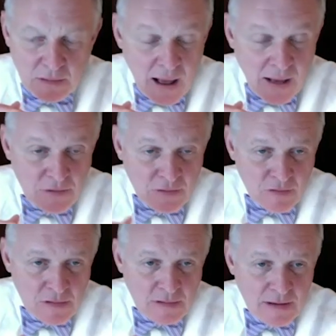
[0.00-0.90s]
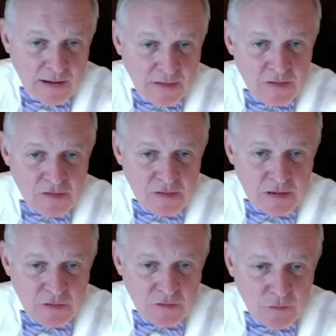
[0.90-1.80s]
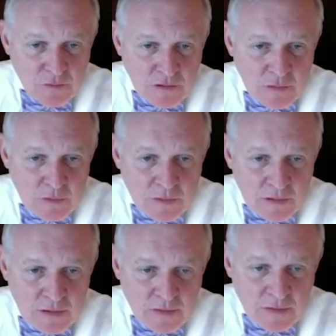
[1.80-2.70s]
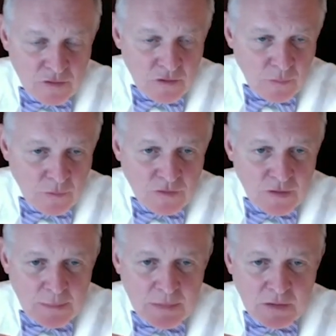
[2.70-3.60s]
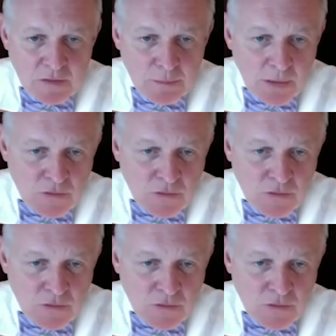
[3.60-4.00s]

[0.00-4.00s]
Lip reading: obviously the toxicity associated with it as a general statement is much,